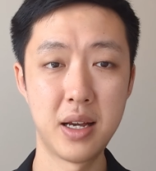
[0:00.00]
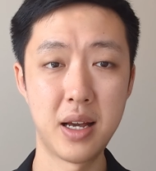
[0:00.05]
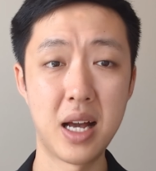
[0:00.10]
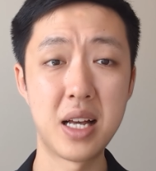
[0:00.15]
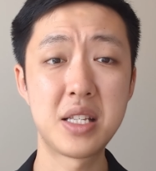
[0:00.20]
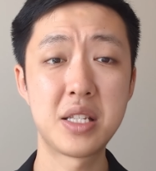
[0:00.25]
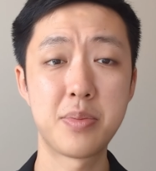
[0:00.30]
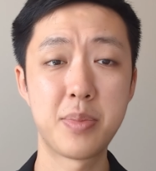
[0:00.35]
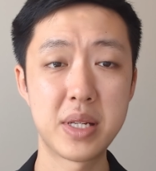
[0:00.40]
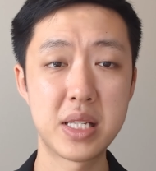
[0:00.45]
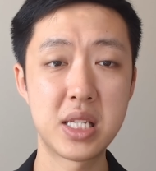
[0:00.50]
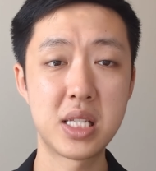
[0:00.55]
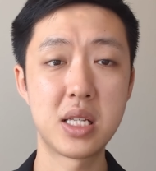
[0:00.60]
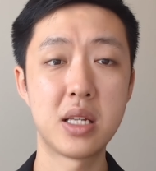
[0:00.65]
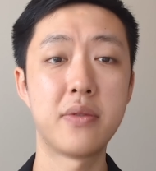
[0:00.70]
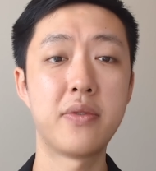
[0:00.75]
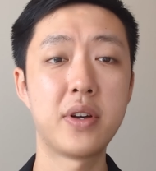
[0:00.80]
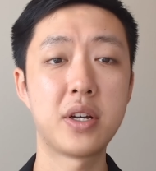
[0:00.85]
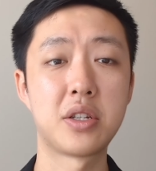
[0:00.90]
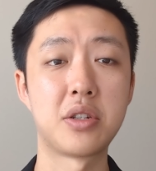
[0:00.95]
And
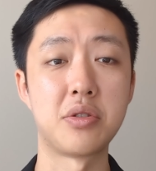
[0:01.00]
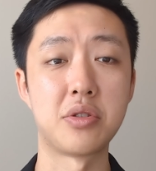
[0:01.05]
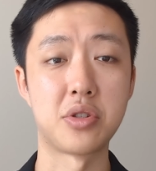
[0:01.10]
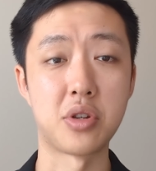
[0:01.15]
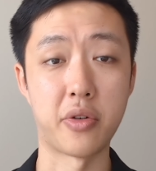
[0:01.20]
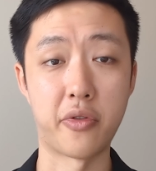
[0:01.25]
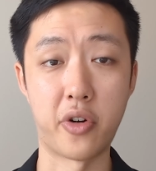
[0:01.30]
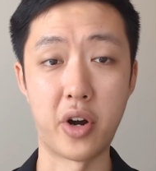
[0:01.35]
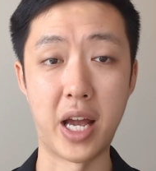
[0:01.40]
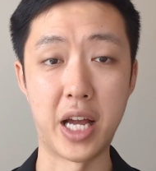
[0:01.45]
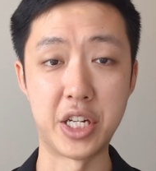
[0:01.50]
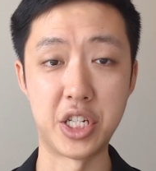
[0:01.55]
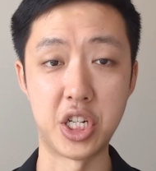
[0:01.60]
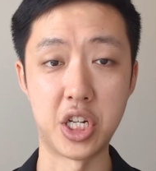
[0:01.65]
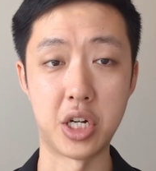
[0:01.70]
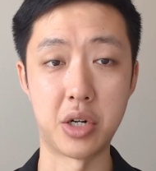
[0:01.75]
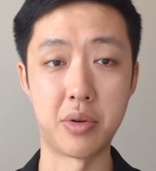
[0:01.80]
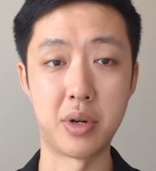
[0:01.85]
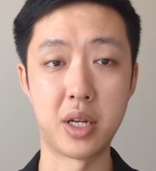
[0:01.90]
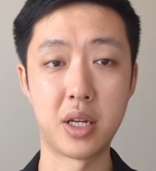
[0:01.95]
specific to software
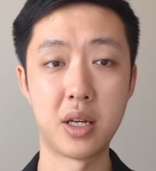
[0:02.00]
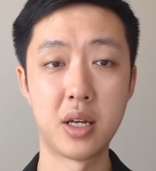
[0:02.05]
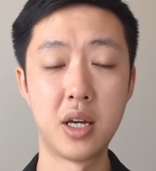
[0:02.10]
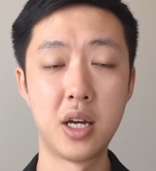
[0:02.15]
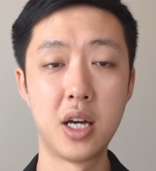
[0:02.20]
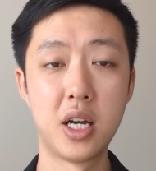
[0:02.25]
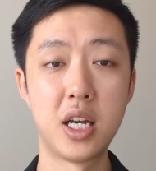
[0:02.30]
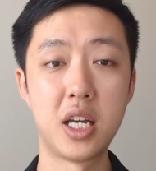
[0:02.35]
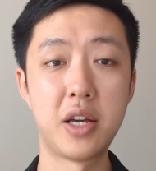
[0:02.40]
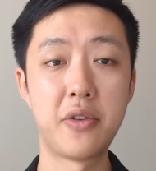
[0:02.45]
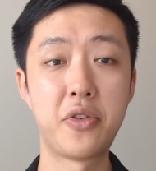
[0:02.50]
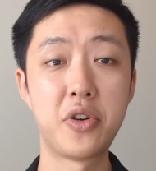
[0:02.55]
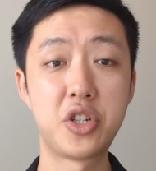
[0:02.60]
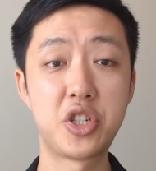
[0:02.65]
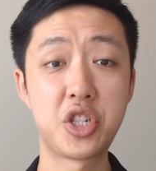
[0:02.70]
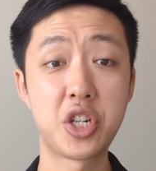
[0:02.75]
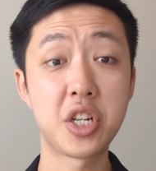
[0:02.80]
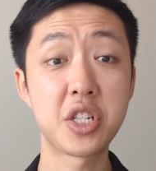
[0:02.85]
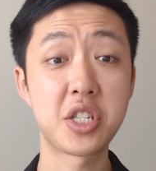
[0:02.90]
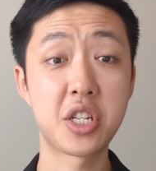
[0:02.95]
engineering, if we
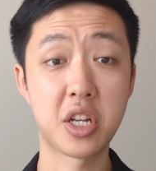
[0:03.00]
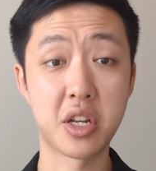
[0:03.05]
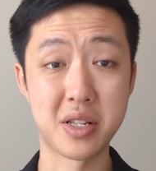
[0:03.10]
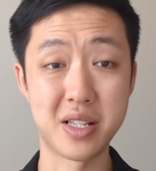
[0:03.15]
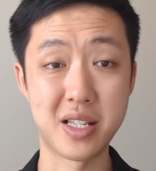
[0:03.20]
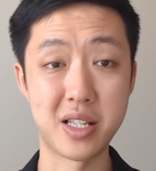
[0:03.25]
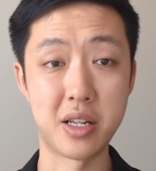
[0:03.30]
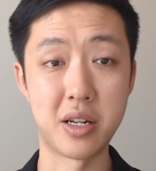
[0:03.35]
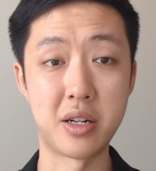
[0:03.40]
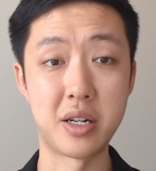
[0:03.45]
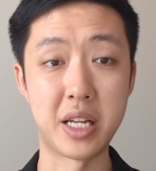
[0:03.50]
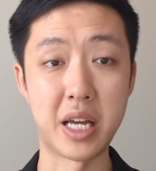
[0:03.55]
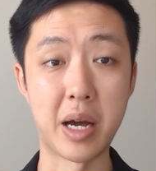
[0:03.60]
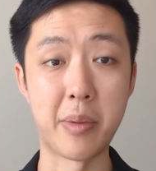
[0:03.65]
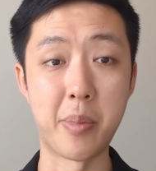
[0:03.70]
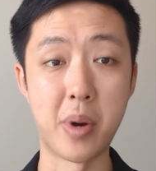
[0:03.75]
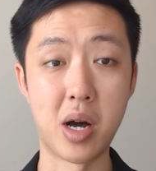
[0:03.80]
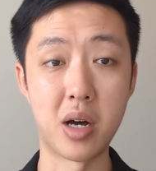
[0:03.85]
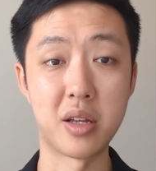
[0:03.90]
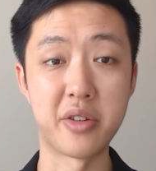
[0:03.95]
just consider the
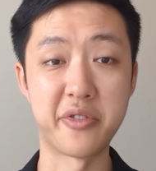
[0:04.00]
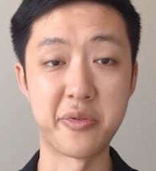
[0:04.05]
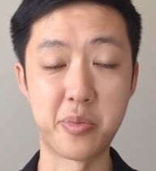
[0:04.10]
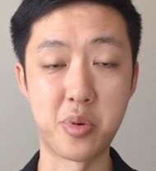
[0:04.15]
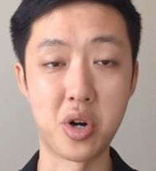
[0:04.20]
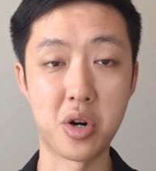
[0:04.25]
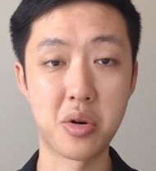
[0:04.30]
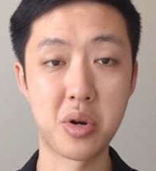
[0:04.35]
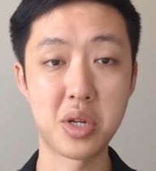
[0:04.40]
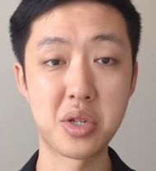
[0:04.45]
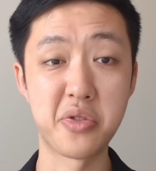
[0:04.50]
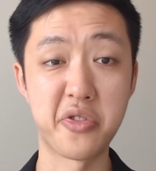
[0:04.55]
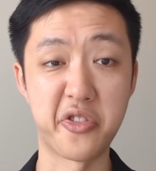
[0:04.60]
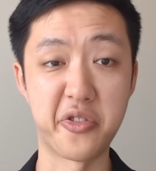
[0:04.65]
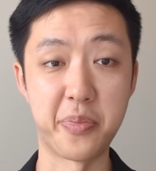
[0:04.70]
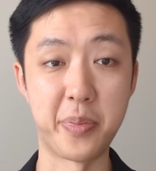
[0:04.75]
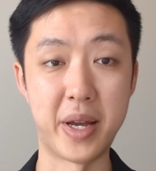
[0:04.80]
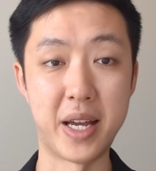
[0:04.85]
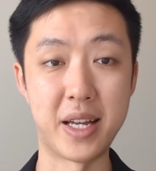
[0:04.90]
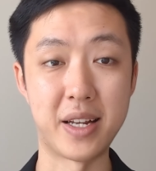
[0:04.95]
amount of progress
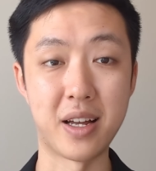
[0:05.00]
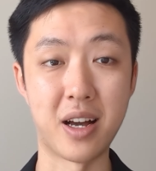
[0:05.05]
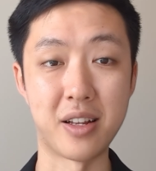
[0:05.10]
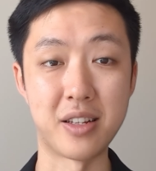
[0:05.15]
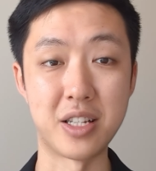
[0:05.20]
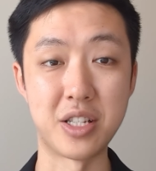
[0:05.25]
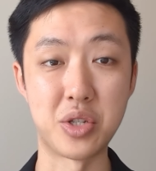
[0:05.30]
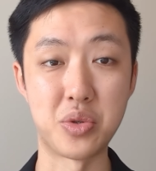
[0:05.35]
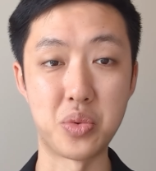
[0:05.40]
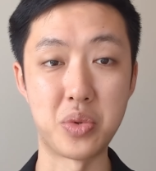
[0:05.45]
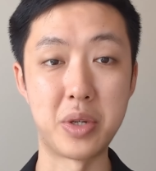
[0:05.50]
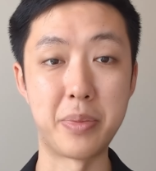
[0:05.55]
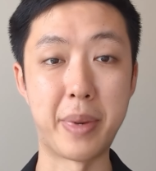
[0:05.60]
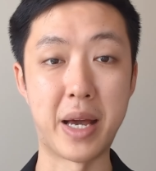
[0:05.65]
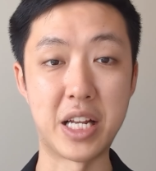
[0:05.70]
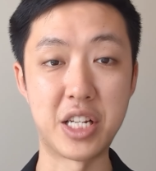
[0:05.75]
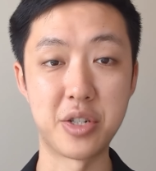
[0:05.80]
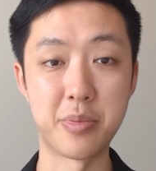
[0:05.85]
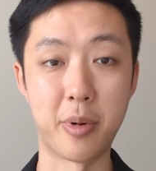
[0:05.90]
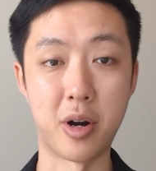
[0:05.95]
we've made on the SWE
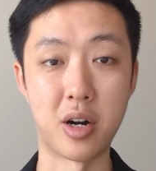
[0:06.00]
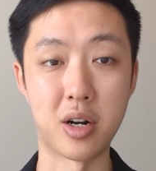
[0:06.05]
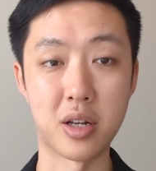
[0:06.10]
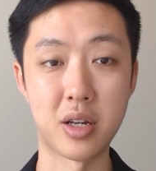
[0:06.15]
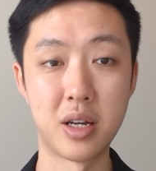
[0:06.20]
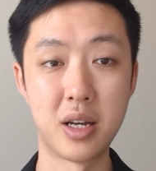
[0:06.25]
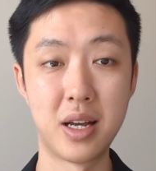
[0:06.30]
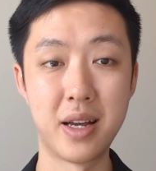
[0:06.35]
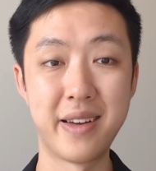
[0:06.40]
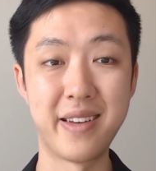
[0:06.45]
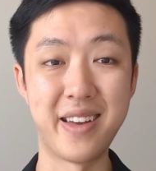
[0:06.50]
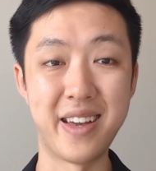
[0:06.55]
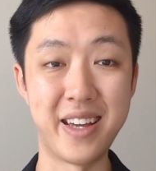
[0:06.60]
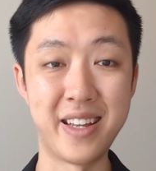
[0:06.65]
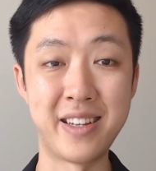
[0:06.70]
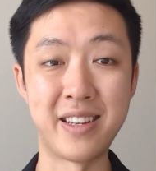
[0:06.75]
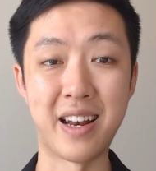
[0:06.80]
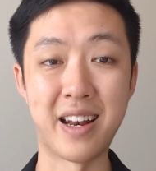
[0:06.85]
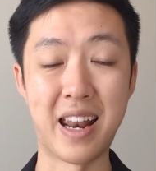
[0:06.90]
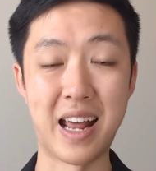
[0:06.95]
benchmark
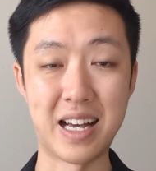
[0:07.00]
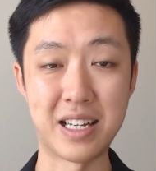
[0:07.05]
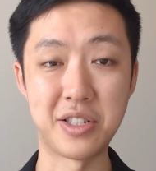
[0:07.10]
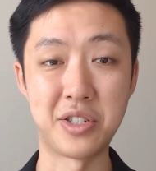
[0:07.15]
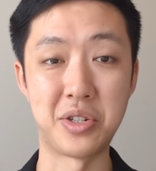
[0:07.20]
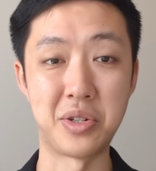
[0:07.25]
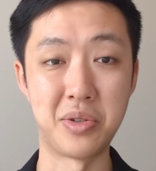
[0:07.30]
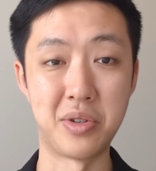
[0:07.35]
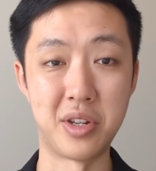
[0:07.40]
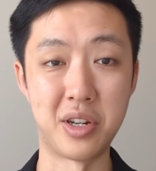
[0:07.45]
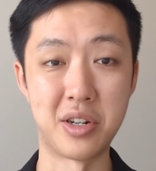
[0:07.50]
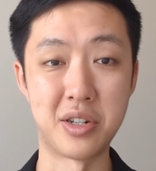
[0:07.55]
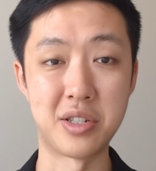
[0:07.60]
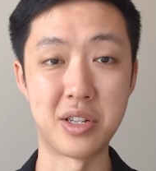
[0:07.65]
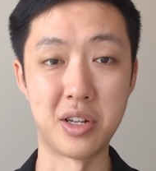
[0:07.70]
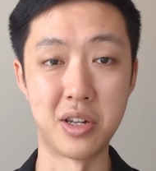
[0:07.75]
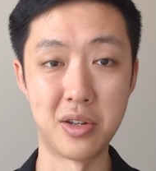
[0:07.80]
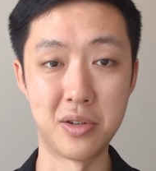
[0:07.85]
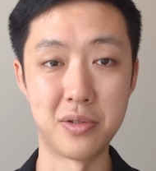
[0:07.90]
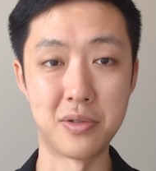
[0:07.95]
in the last 2 years
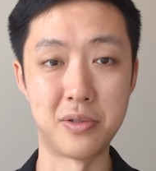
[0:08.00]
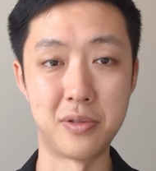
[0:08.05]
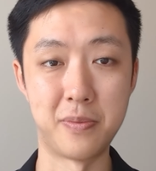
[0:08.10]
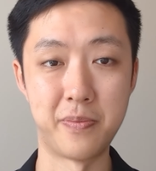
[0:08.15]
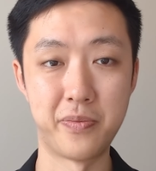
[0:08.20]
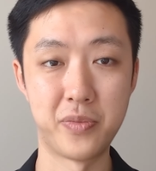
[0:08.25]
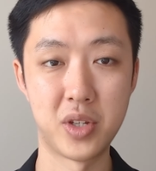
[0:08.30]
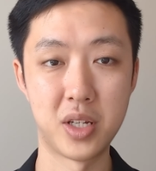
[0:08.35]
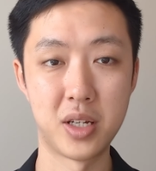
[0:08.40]
alone,